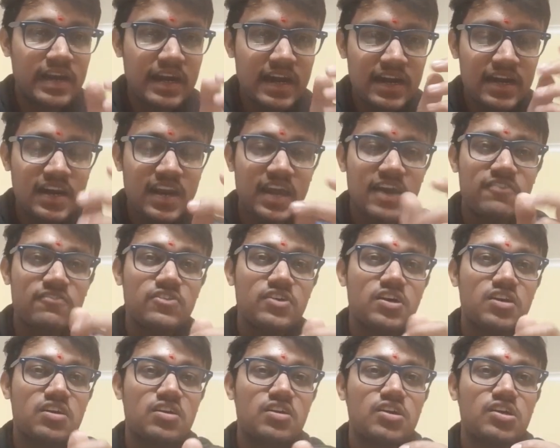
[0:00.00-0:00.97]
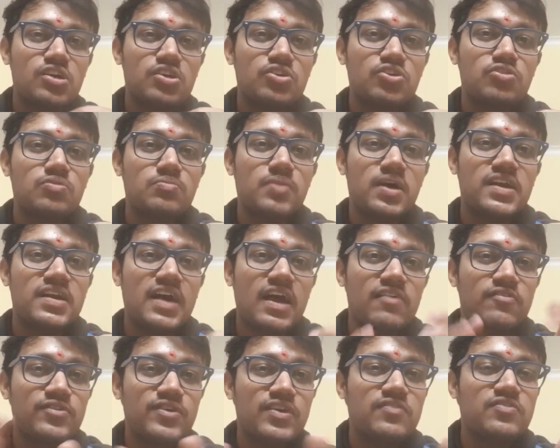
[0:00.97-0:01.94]
it ever occur to your mind?
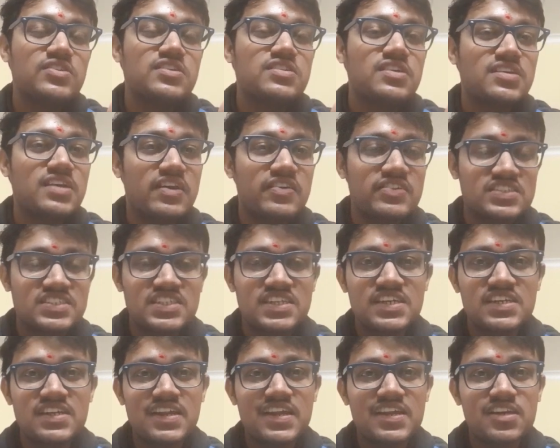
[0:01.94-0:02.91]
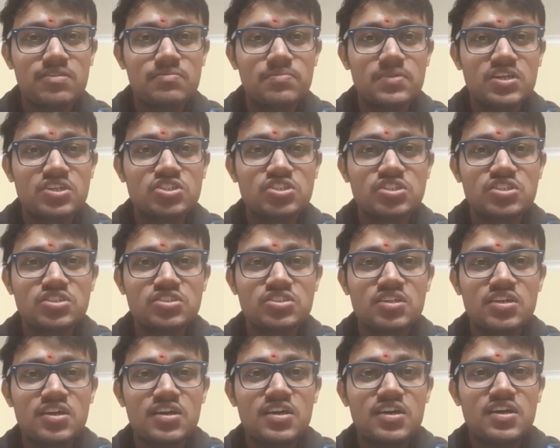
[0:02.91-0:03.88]
Have you ever seen any pictures
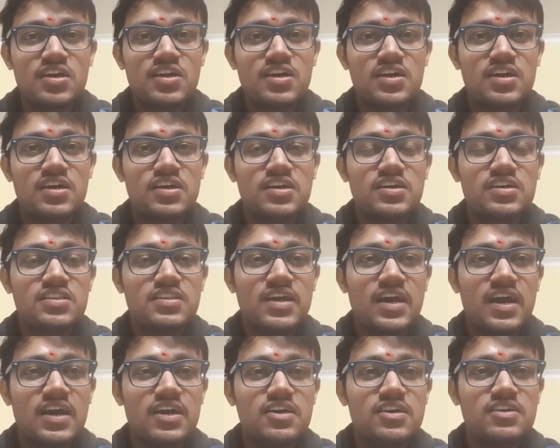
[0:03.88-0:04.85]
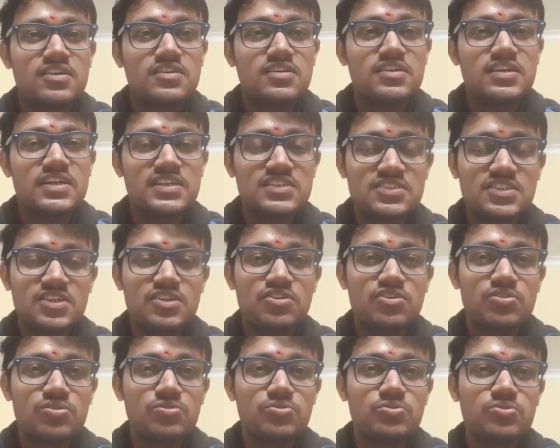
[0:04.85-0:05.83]
that is
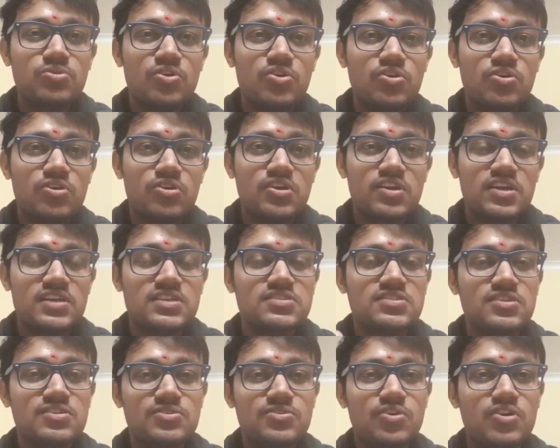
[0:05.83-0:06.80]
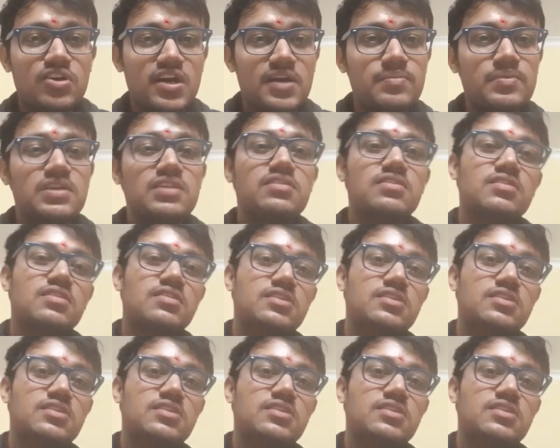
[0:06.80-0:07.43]
it true or is it not. I mean,